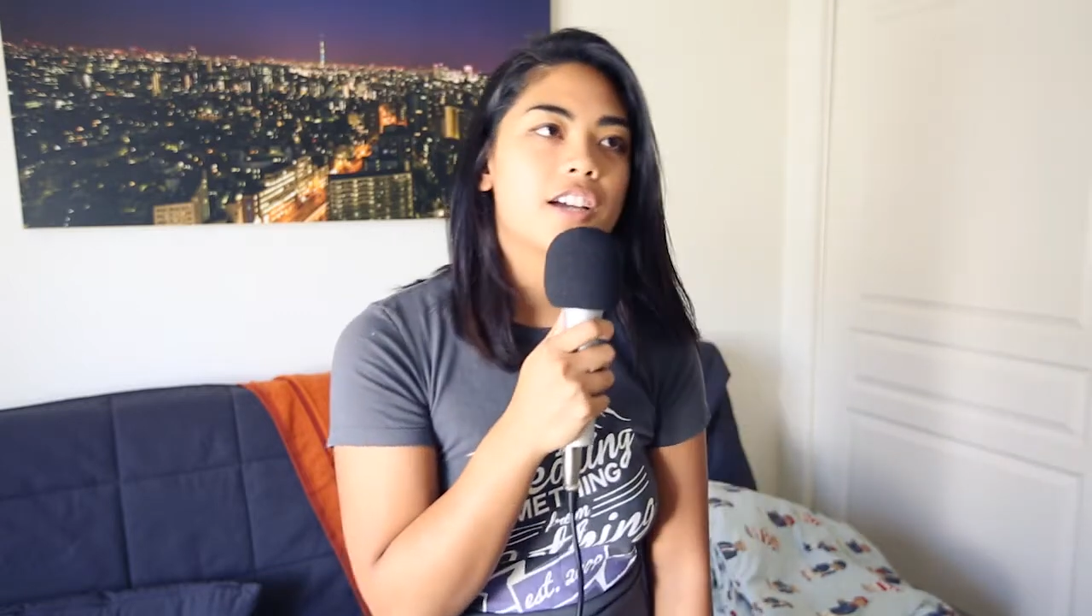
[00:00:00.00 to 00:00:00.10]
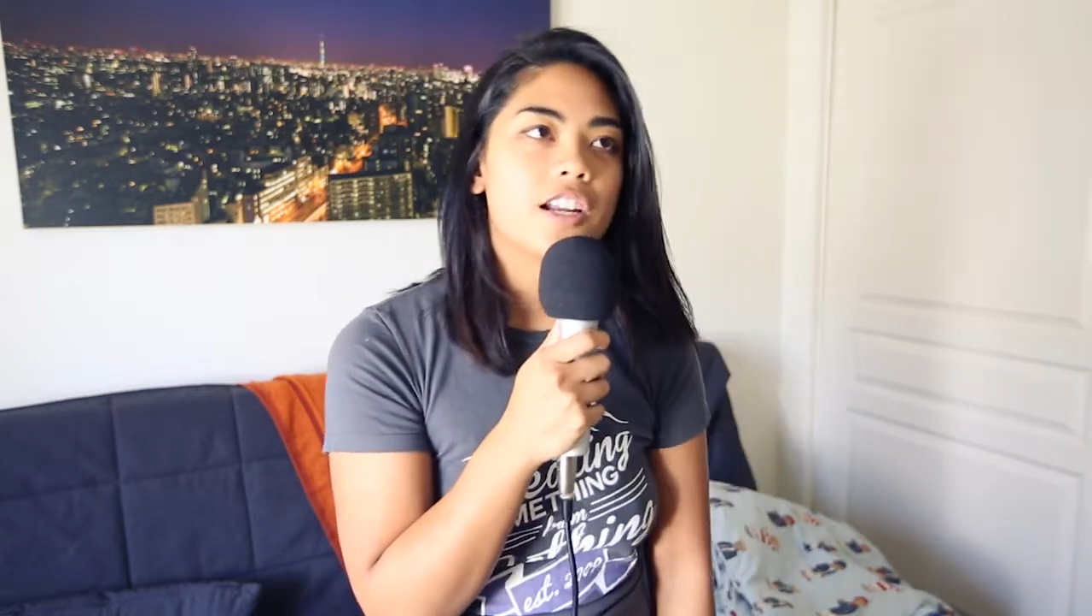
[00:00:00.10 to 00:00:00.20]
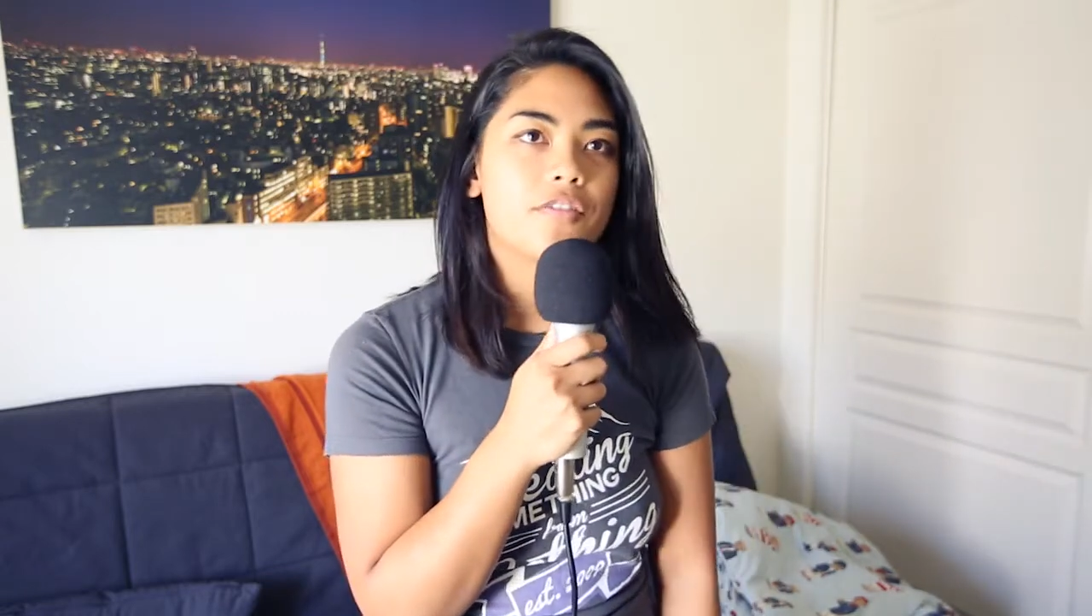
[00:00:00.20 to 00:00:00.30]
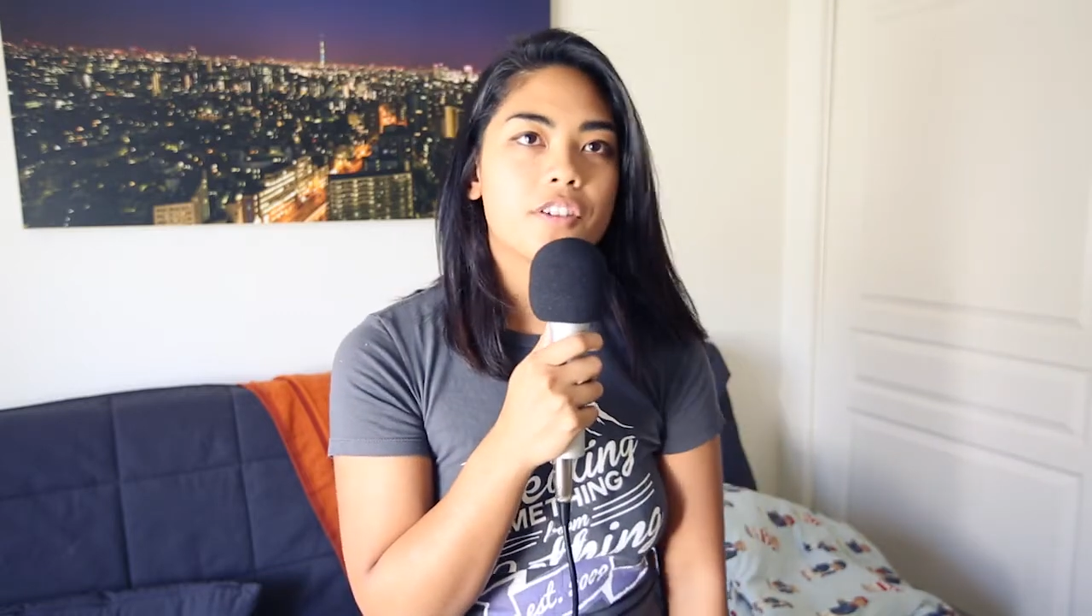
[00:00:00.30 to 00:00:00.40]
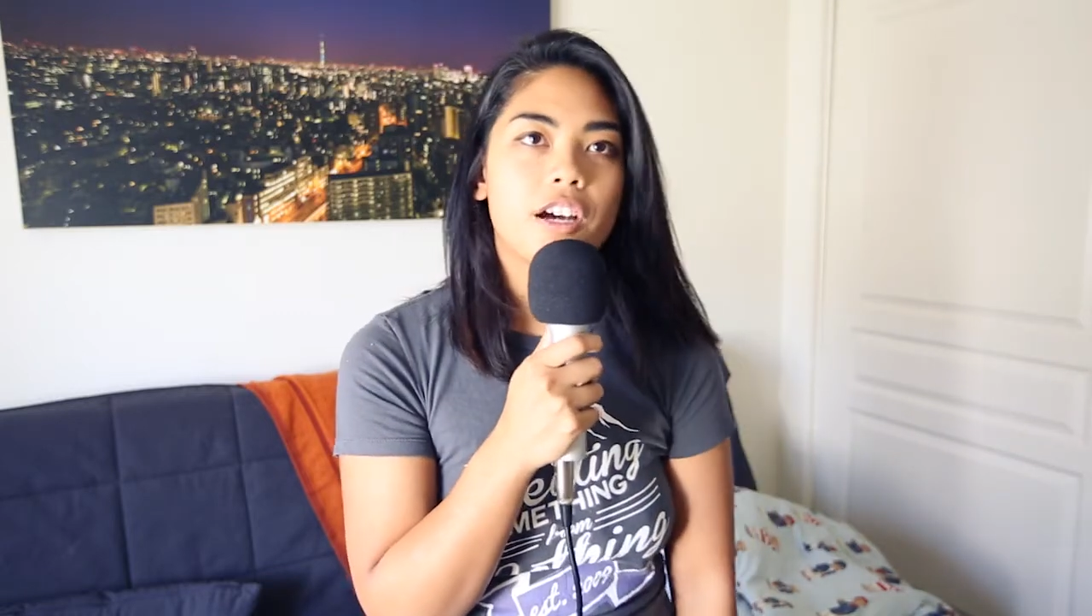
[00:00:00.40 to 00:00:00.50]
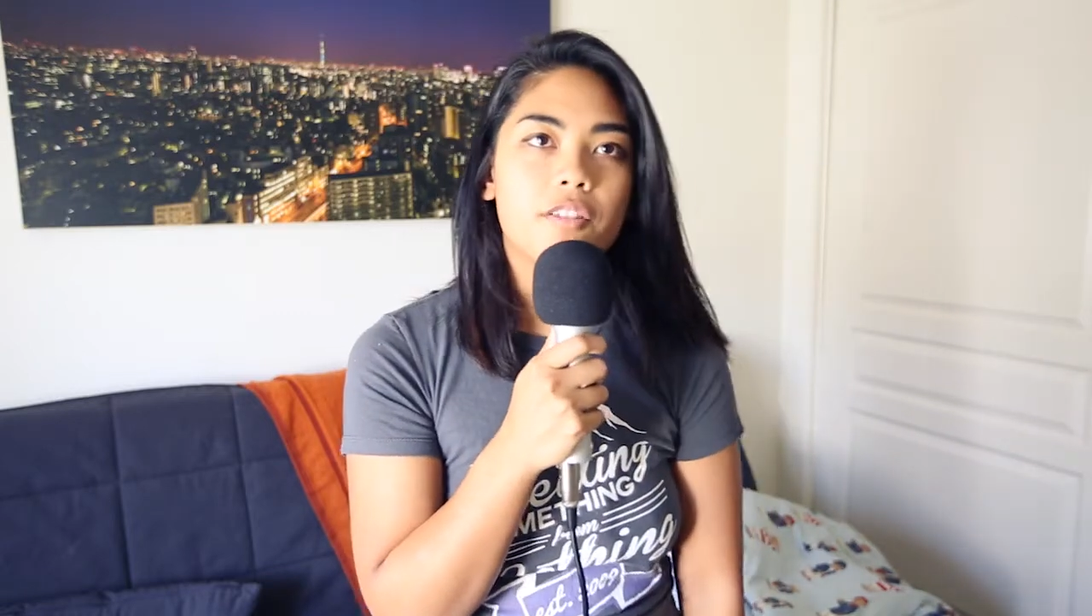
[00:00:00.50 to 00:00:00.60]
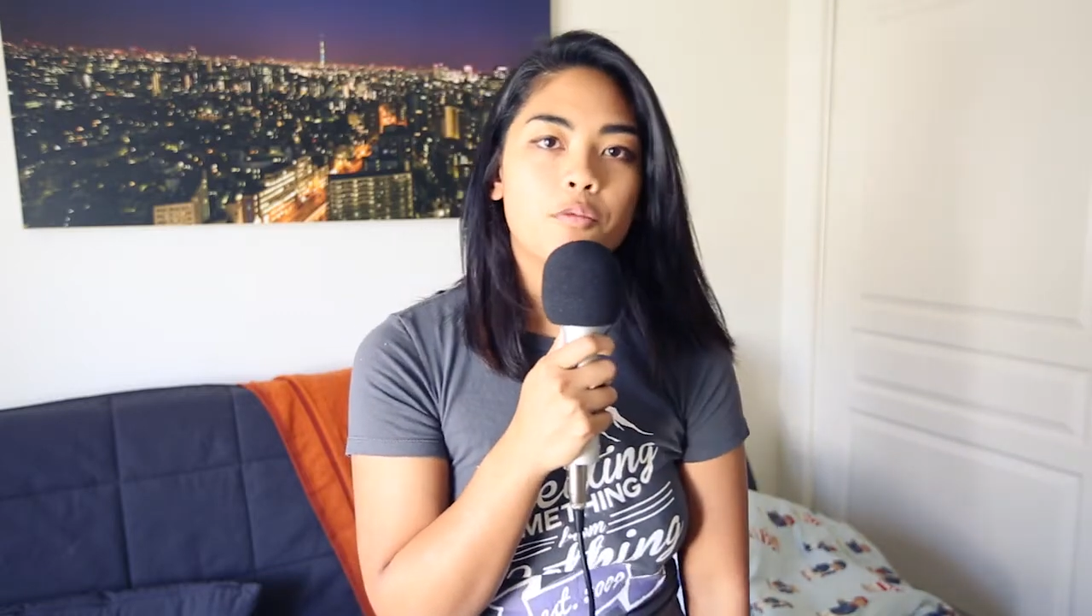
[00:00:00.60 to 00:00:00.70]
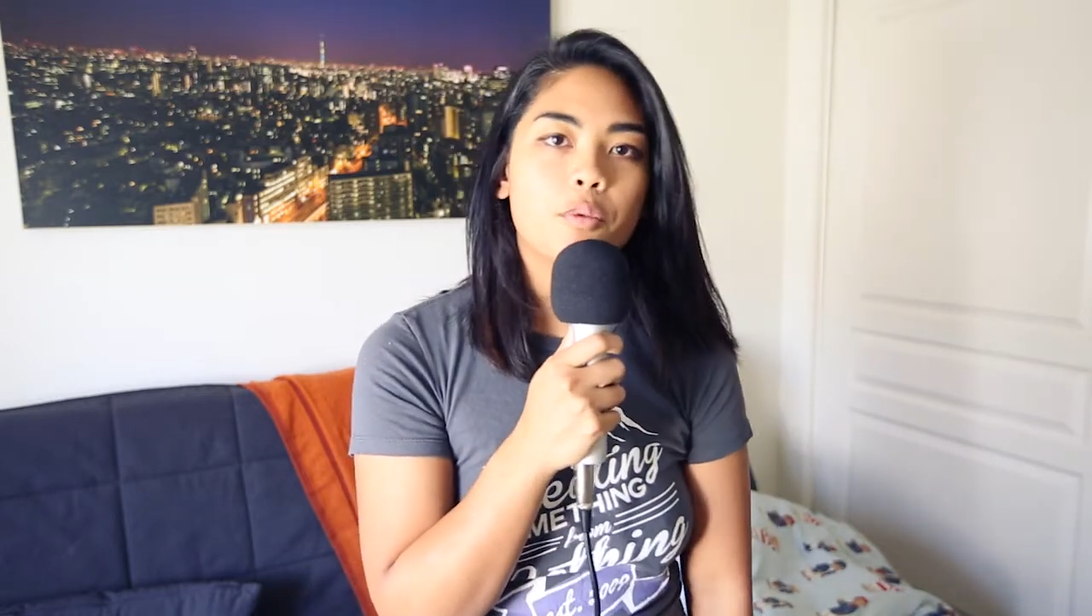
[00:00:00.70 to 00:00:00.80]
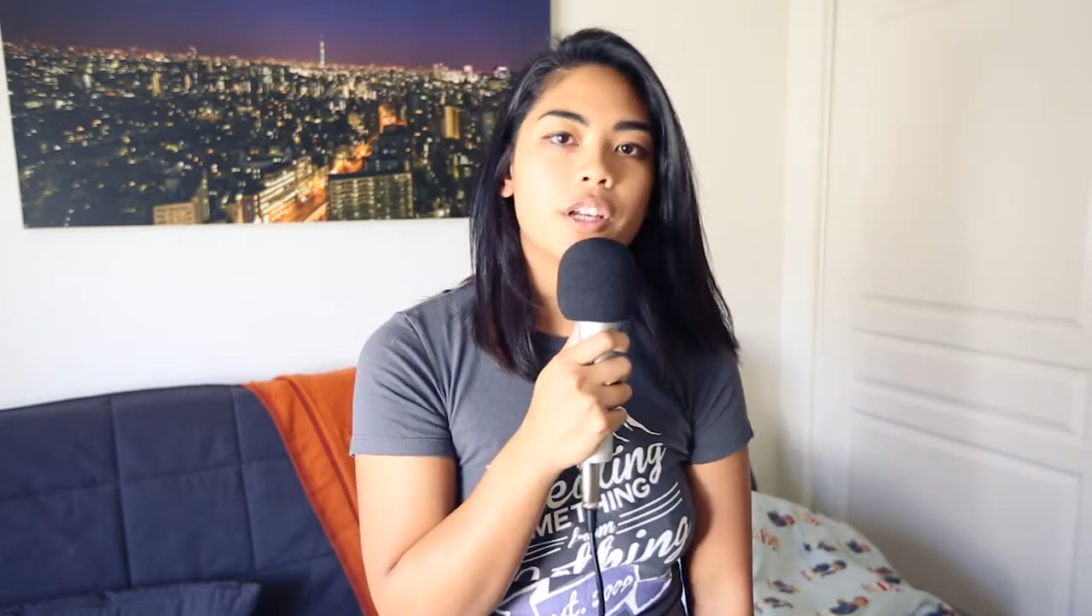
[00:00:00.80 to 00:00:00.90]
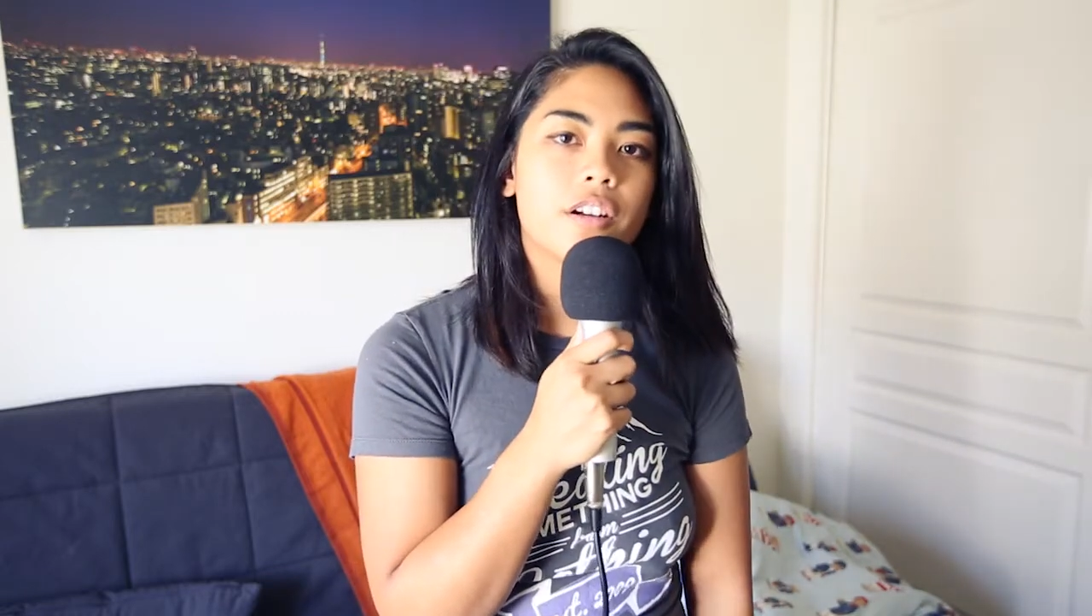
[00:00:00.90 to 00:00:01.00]
did is kind
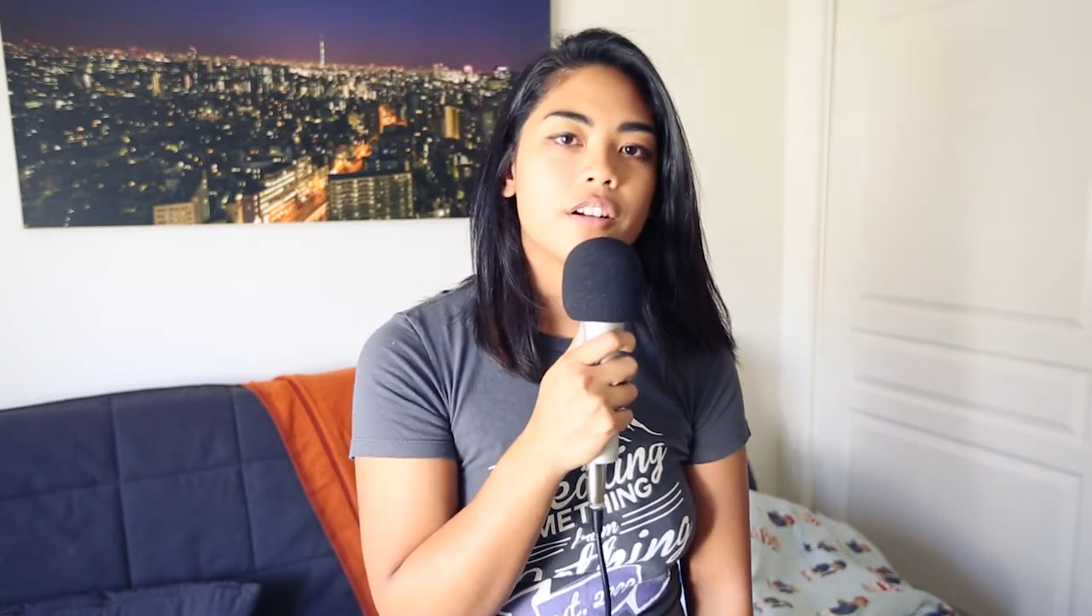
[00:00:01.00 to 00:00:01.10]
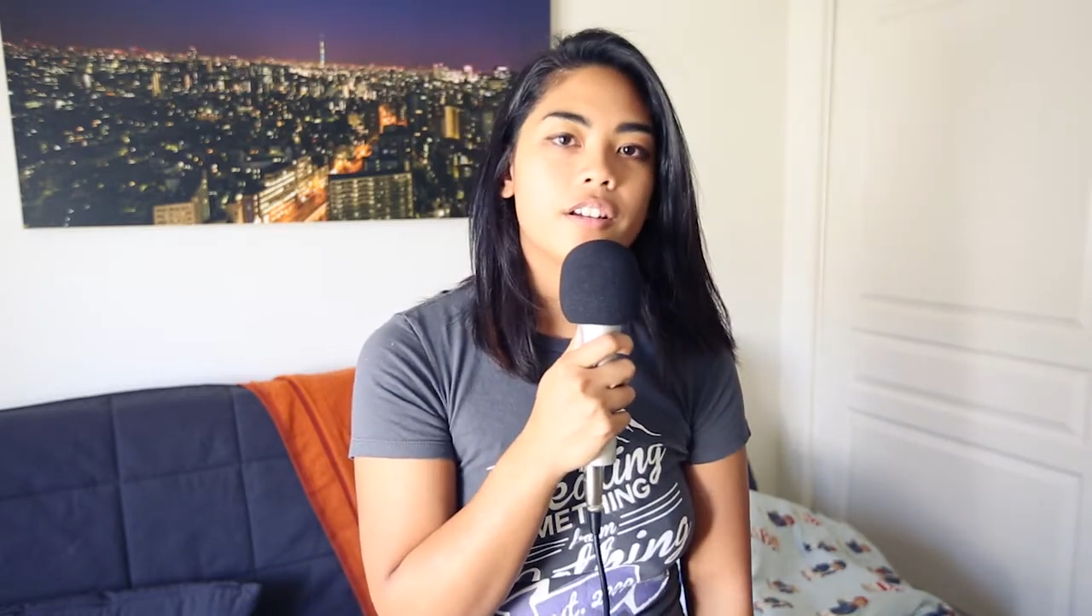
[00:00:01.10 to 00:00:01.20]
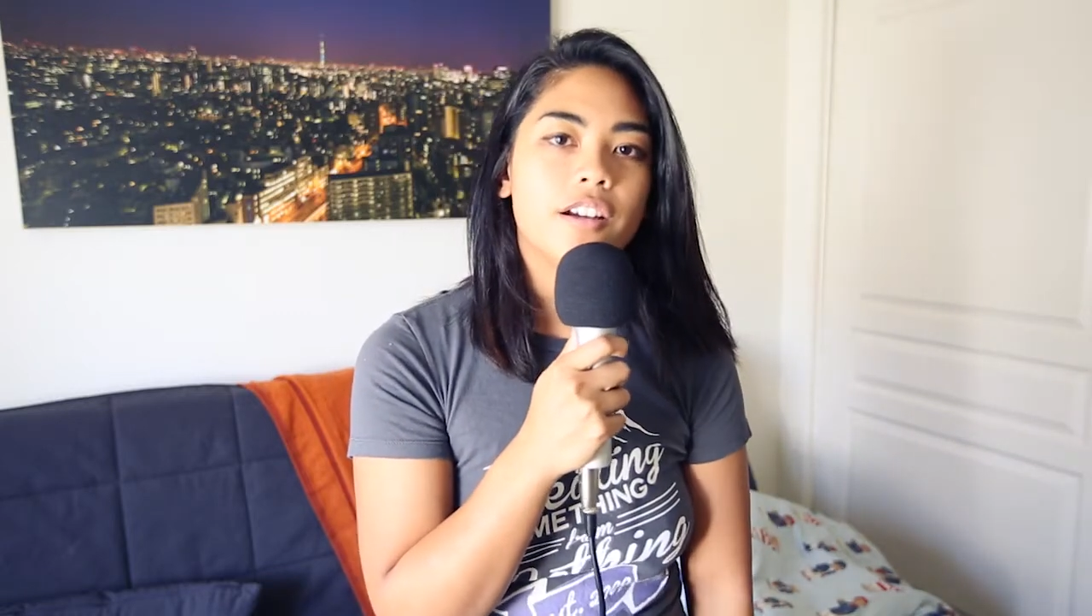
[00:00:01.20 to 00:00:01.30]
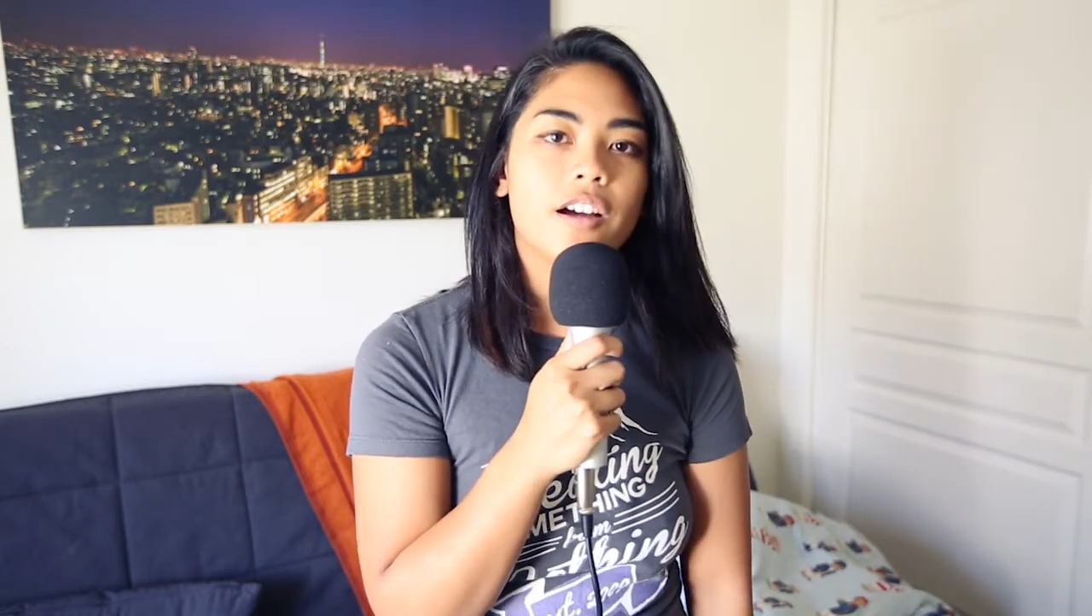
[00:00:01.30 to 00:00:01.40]
of weird,